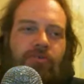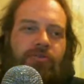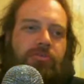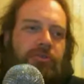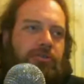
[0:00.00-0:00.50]

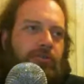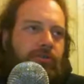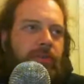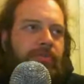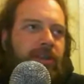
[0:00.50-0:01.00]
from your
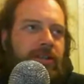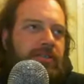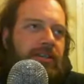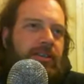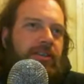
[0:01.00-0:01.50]
updates,
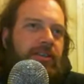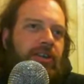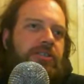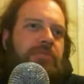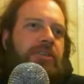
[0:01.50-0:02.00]
they're
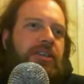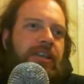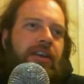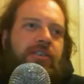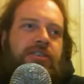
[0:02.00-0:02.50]
actually being
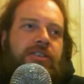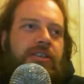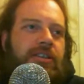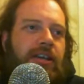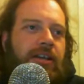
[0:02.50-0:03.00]

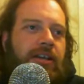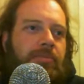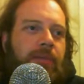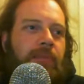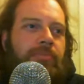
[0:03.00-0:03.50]
guaranteed
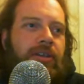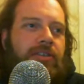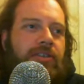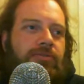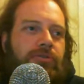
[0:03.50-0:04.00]

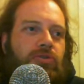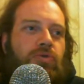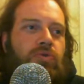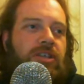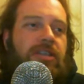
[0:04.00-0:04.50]
updates for 2
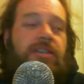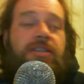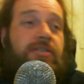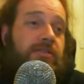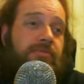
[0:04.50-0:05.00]

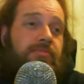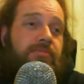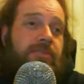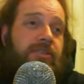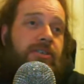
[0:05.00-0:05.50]
years.
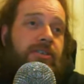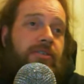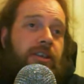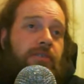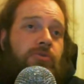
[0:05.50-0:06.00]
So they